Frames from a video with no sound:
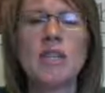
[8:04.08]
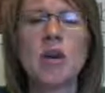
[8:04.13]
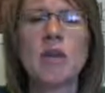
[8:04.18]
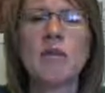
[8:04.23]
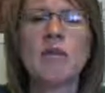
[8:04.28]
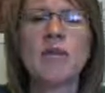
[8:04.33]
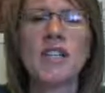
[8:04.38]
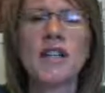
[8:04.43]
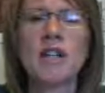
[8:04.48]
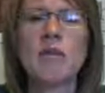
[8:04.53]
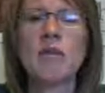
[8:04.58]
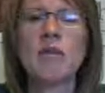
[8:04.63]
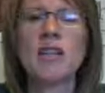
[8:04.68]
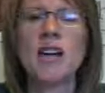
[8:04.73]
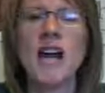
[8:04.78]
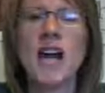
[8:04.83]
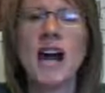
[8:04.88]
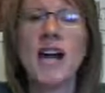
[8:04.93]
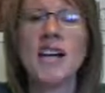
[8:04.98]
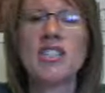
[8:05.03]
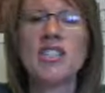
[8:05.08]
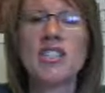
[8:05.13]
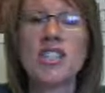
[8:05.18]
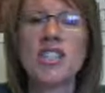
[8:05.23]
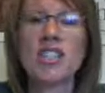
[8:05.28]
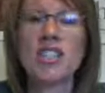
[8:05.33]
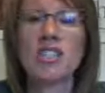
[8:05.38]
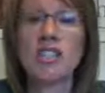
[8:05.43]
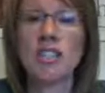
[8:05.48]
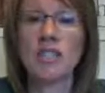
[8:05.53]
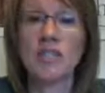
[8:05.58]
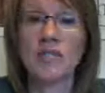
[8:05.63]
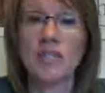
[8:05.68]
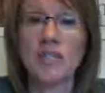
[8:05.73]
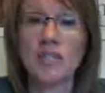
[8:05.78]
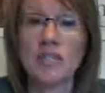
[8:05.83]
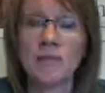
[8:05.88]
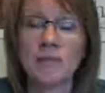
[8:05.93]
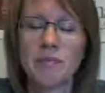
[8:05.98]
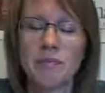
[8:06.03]
don't think we're as
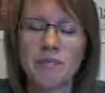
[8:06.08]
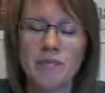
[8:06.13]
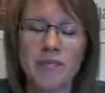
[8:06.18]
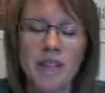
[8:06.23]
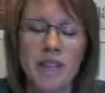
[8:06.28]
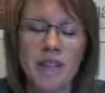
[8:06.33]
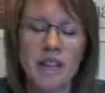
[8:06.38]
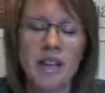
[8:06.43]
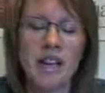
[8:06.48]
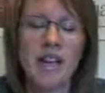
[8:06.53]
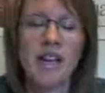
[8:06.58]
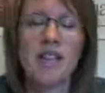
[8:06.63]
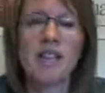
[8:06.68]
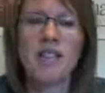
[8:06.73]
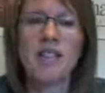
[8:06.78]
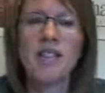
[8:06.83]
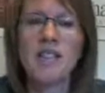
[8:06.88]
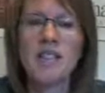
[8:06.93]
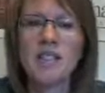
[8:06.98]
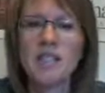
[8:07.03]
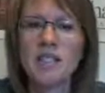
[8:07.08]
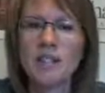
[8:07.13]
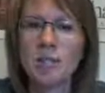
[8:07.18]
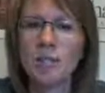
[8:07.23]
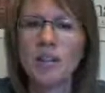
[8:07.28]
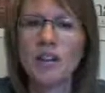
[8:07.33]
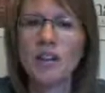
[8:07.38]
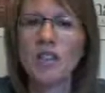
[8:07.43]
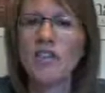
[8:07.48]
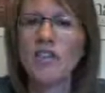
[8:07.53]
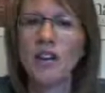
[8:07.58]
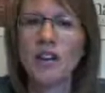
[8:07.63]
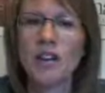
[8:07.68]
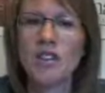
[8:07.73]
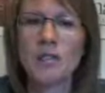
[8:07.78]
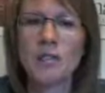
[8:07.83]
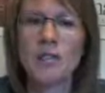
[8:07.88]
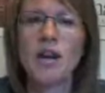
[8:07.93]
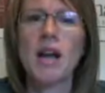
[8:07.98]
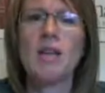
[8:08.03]
deserving. This is what a
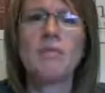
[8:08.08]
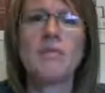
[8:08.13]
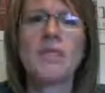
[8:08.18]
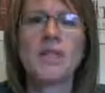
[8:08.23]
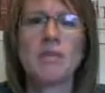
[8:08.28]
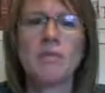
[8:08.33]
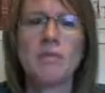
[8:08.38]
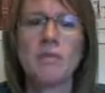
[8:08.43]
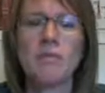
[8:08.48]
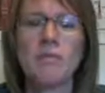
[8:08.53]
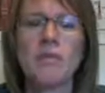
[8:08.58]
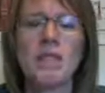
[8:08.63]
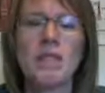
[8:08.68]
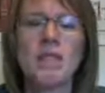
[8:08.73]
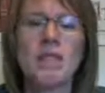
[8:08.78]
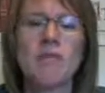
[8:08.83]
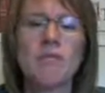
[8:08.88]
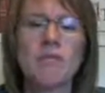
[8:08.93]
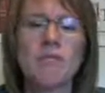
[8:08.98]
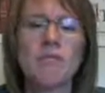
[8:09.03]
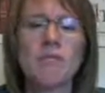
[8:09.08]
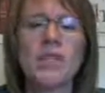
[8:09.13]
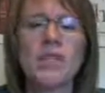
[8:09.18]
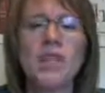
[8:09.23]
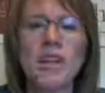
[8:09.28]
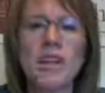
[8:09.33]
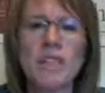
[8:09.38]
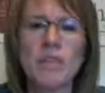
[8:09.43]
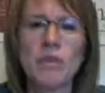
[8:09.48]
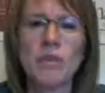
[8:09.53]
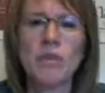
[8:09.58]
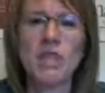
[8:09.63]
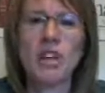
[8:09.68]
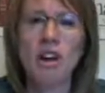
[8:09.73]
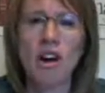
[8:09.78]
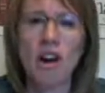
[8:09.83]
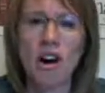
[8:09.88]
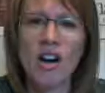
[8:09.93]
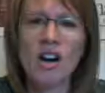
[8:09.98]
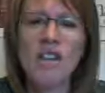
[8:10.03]
false premise would be. Because
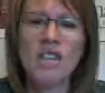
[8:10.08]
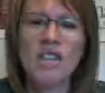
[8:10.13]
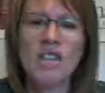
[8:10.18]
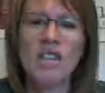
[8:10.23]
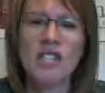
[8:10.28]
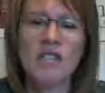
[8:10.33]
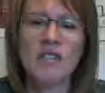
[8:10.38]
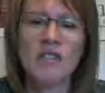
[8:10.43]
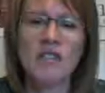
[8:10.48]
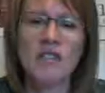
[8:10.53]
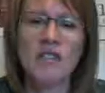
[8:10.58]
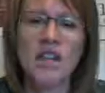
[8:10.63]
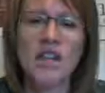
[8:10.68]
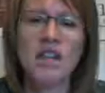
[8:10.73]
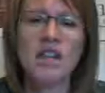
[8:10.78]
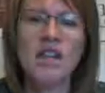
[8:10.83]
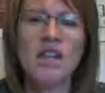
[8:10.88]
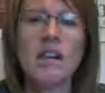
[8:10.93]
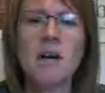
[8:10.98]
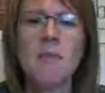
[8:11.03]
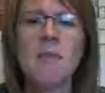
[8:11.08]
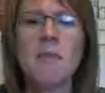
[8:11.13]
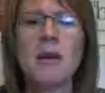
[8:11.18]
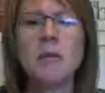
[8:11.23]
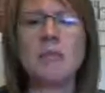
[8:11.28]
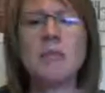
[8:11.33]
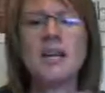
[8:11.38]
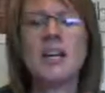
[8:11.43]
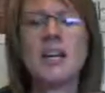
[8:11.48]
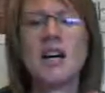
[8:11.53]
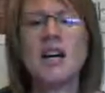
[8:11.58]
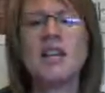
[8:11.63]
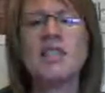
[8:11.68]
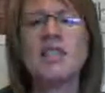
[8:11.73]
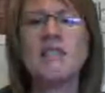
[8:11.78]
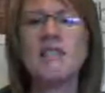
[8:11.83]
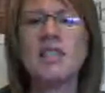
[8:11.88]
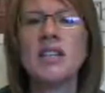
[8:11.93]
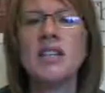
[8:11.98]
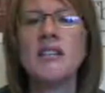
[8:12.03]
we are deserving, but
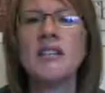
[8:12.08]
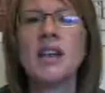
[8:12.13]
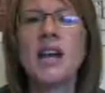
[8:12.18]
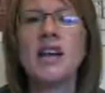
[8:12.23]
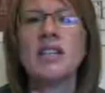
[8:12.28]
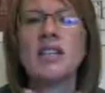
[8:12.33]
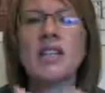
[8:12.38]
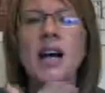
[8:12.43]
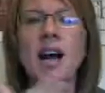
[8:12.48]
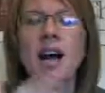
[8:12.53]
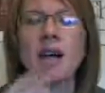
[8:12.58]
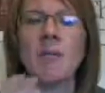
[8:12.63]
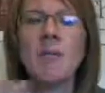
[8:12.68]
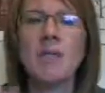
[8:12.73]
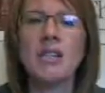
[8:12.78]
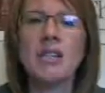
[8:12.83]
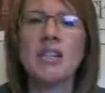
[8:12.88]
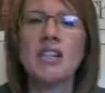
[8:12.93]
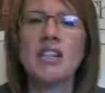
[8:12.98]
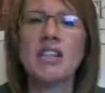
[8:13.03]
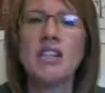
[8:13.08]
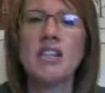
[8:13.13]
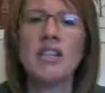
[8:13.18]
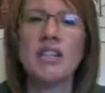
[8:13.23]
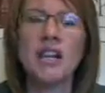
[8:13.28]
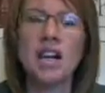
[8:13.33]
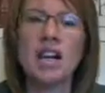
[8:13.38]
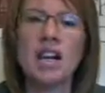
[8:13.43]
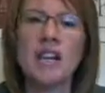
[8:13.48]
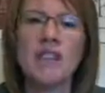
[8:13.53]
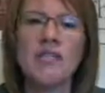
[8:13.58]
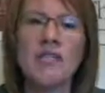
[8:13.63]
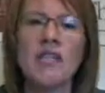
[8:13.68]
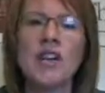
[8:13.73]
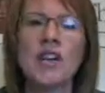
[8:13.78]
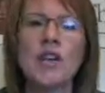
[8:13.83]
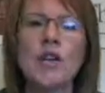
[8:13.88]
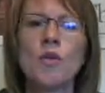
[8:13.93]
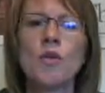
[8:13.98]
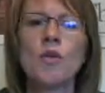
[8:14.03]
because of an event happening in our
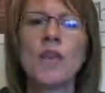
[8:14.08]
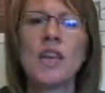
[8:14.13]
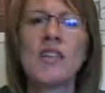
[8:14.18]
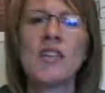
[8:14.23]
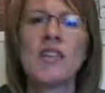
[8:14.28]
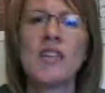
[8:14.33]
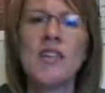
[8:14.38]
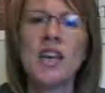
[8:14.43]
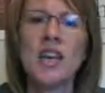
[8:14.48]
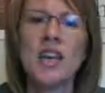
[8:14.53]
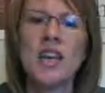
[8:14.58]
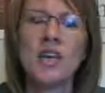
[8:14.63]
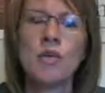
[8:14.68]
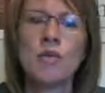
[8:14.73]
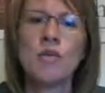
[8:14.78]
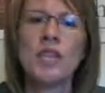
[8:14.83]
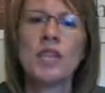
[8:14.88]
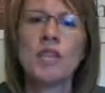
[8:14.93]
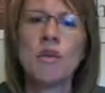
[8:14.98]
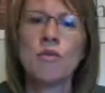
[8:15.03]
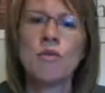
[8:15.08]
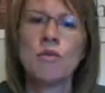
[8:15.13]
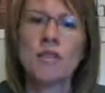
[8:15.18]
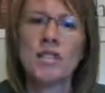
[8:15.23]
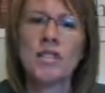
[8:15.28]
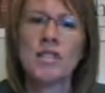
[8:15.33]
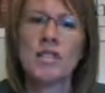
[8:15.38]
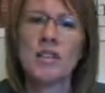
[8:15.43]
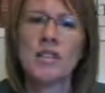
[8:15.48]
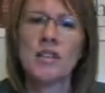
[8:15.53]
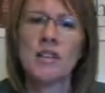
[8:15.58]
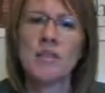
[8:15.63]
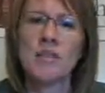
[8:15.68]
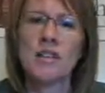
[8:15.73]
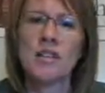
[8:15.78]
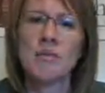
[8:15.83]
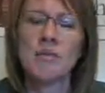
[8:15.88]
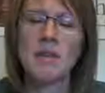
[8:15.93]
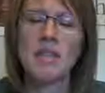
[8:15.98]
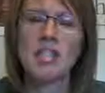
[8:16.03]
life, we think we don't
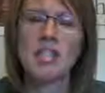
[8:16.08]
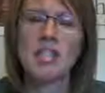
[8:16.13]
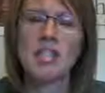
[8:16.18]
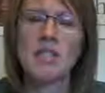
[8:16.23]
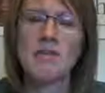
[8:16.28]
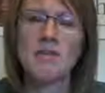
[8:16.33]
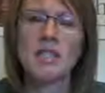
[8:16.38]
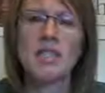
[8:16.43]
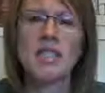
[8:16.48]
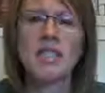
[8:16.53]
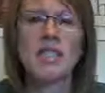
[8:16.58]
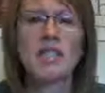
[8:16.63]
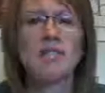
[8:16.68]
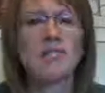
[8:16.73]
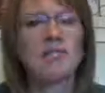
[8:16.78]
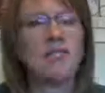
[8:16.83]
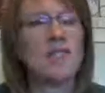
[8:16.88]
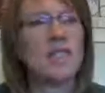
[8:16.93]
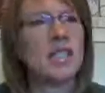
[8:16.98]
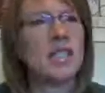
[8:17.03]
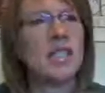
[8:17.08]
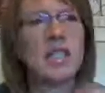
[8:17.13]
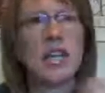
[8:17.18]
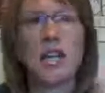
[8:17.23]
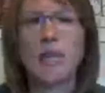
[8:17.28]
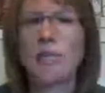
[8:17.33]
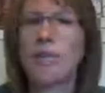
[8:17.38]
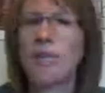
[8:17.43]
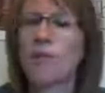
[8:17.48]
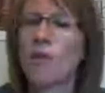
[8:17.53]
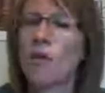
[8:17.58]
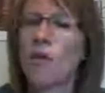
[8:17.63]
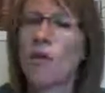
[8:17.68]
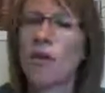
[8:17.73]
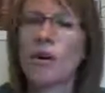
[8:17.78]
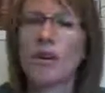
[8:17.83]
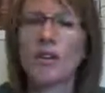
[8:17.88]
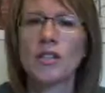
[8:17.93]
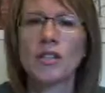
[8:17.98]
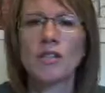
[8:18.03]
deserve as much as we did the day
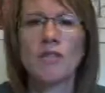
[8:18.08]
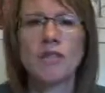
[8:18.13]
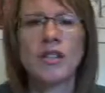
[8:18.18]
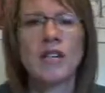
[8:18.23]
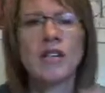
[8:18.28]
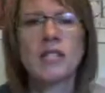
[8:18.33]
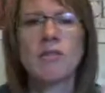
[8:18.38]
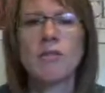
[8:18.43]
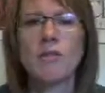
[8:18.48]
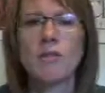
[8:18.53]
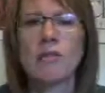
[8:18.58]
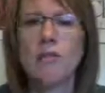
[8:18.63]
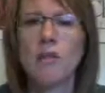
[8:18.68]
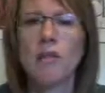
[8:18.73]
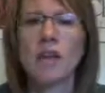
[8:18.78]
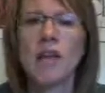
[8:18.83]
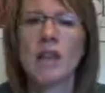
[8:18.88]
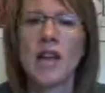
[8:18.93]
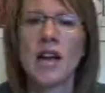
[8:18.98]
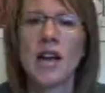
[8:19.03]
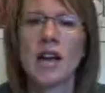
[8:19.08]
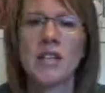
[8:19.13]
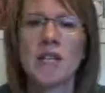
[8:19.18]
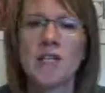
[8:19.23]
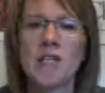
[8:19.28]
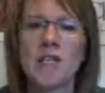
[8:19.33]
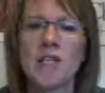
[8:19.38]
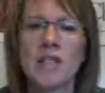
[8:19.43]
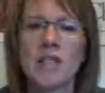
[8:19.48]
before or 2 days before that.